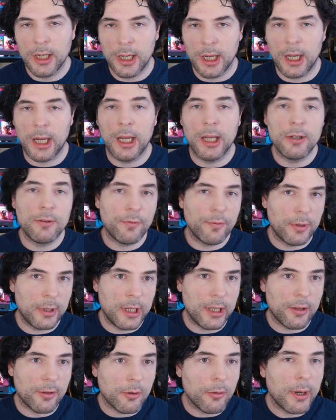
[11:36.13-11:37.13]
And
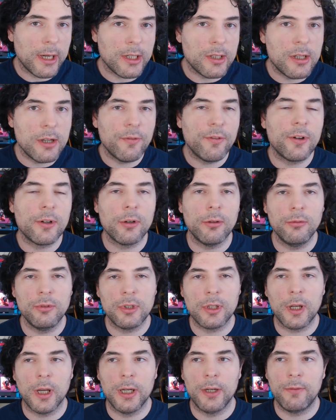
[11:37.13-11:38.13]
it's quite difficult
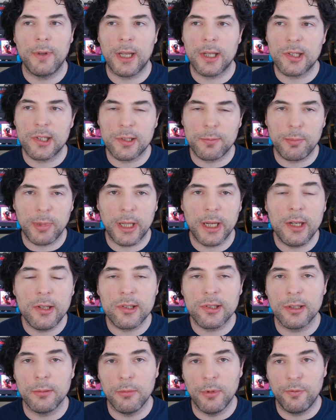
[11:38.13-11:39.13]
to kind of explain
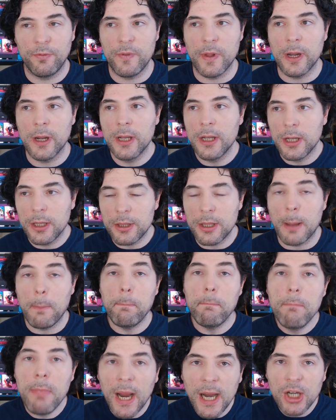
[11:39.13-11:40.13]
some of the, the
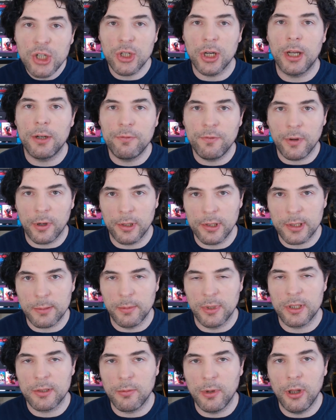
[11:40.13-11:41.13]
major
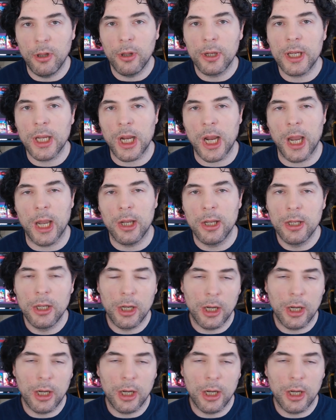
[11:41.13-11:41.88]
advancements we're looking at.